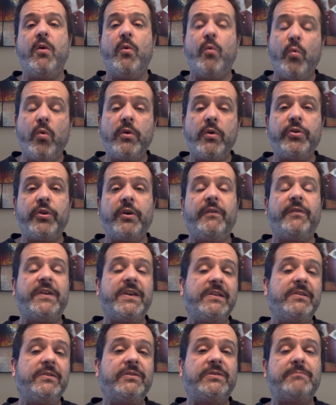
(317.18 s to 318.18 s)
worth of
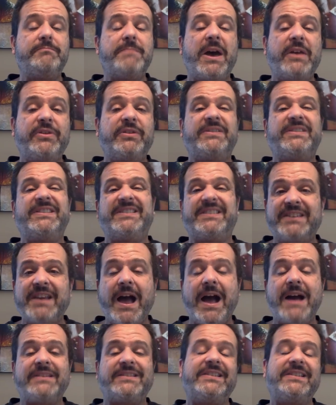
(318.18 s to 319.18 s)
Helios and Matheson
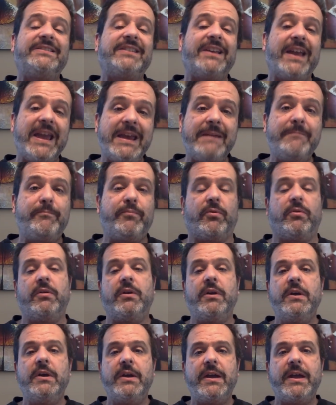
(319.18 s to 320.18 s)
stock since April.
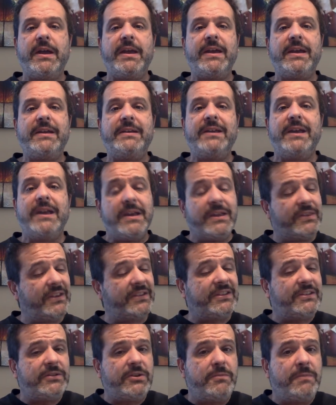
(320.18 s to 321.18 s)
And
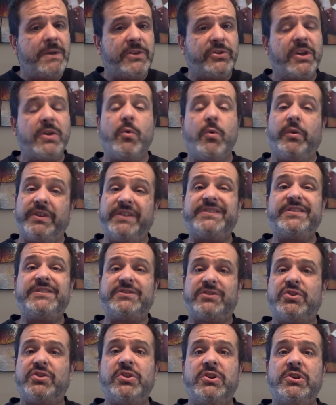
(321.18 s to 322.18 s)
this, you may think, well, this
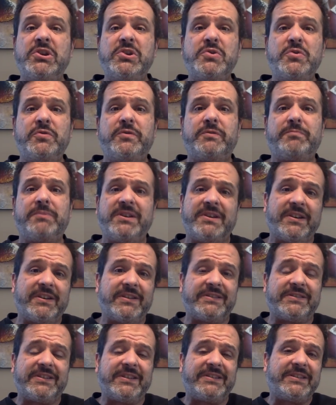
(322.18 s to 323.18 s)
is good news
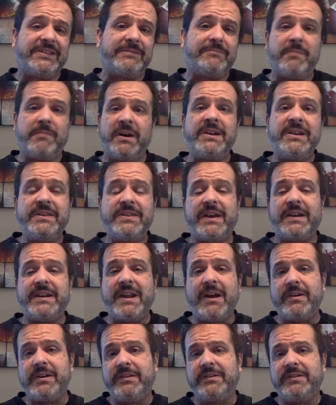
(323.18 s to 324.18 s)
because this is money that
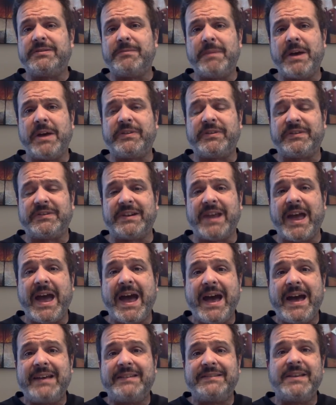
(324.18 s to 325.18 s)
now Helios and Matheson
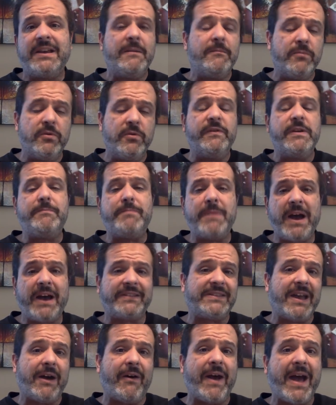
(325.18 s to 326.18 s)
has.
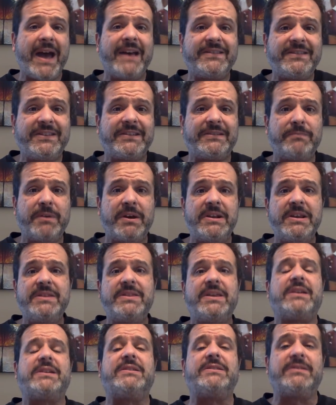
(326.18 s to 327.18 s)
MoviePass now has this money.
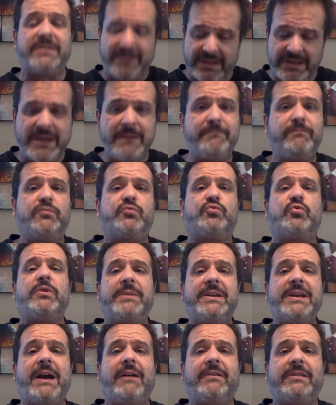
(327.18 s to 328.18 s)
They can keep
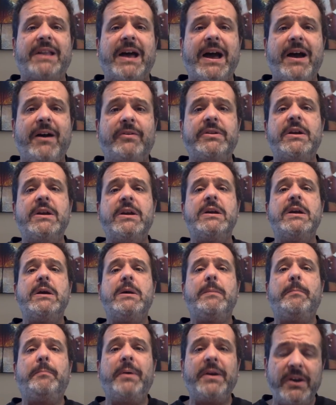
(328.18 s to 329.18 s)
dreaming out loud.
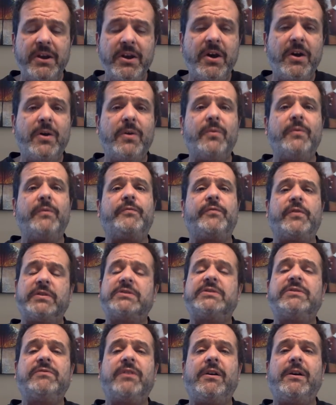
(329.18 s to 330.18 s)
But no,
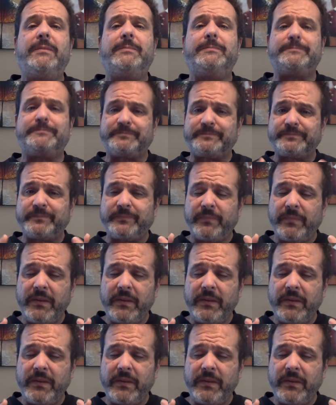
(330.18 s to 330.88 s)
first of all,